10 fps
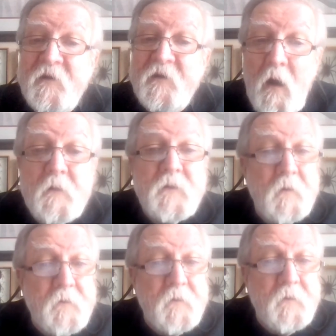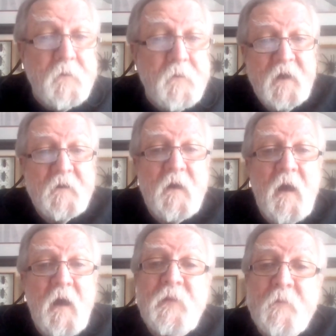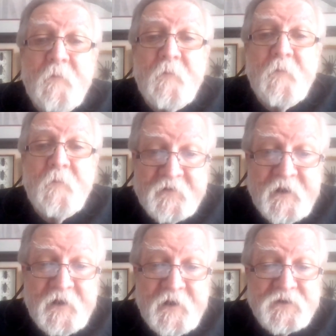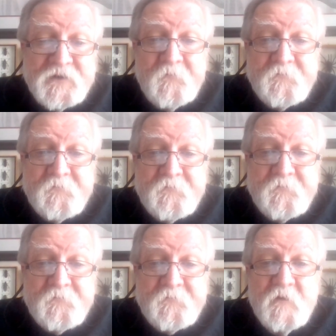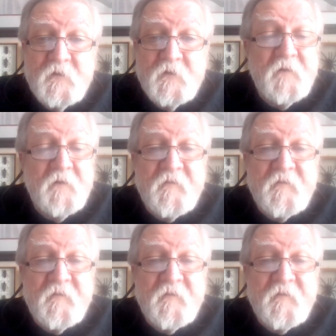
You'll also get a copy of my dissertation from 2 years of